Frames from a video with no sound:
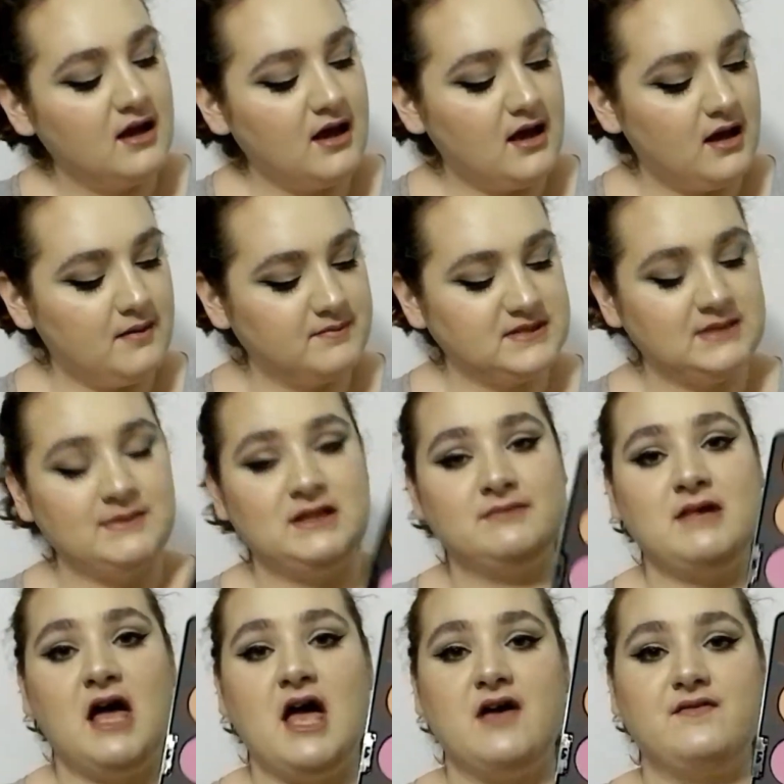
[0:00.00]
Some of them
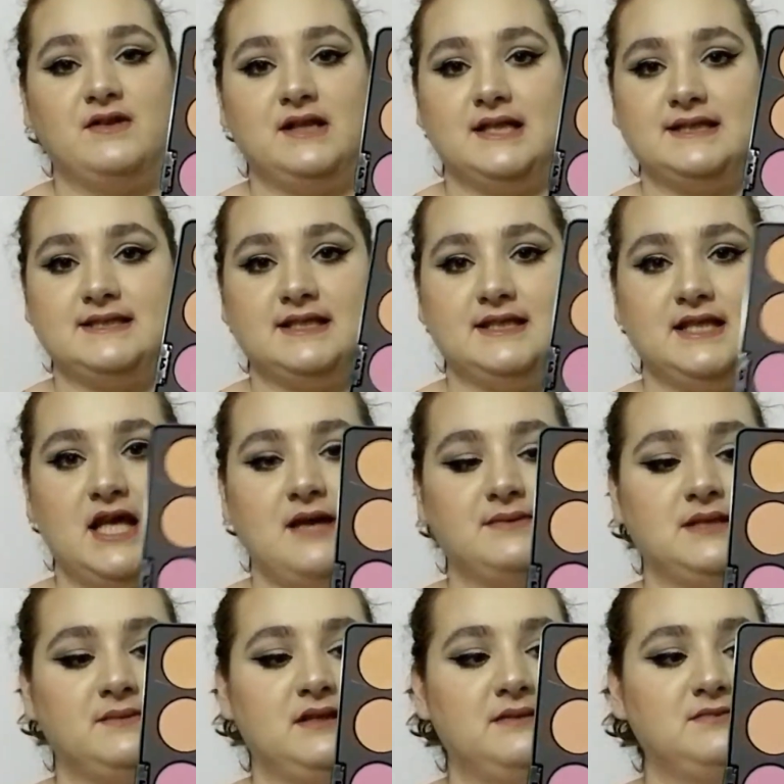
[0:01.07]
have glitz in them,
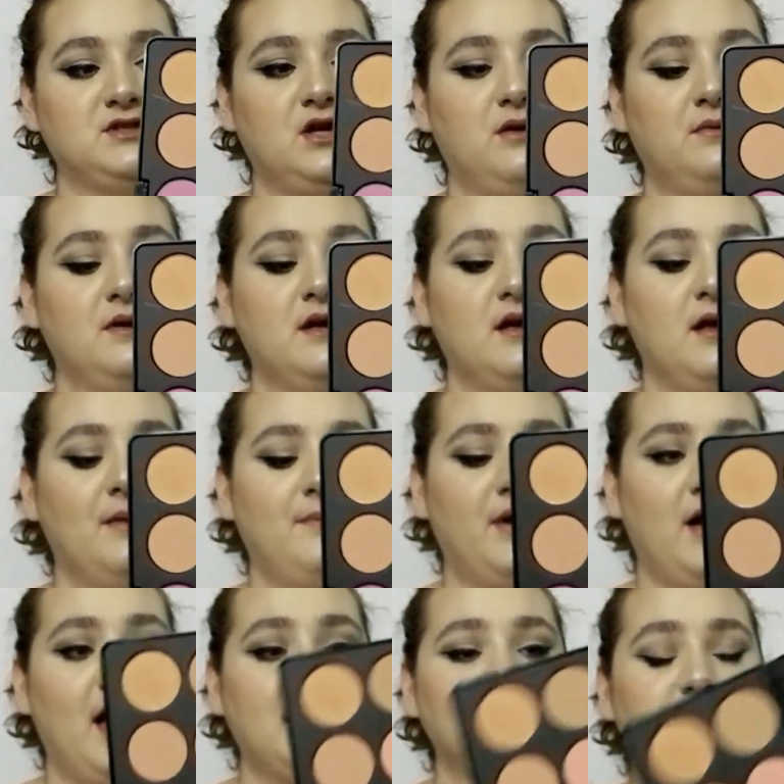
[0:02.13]
some of them don't.
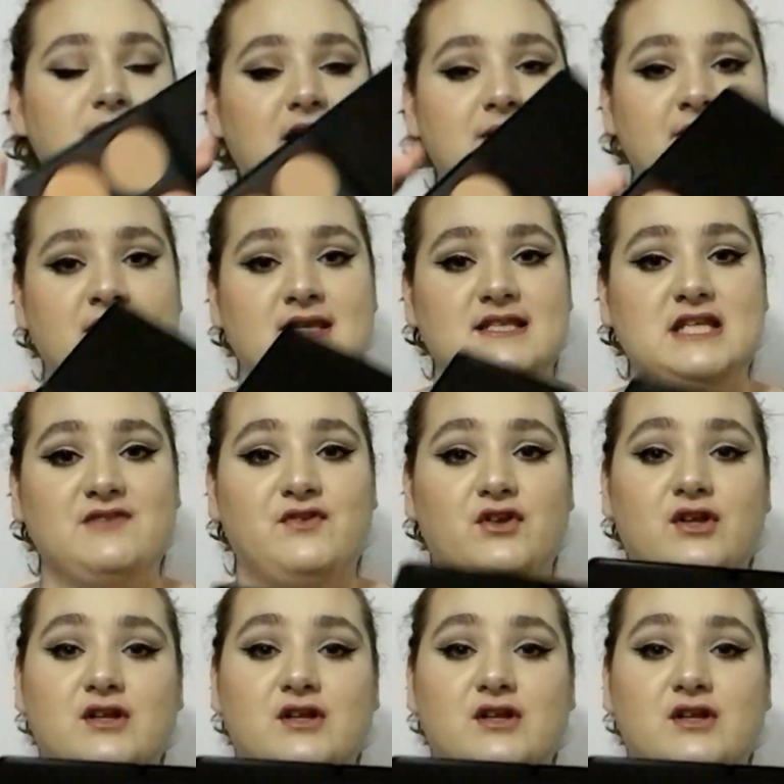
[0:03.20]
But I do recommend this if you're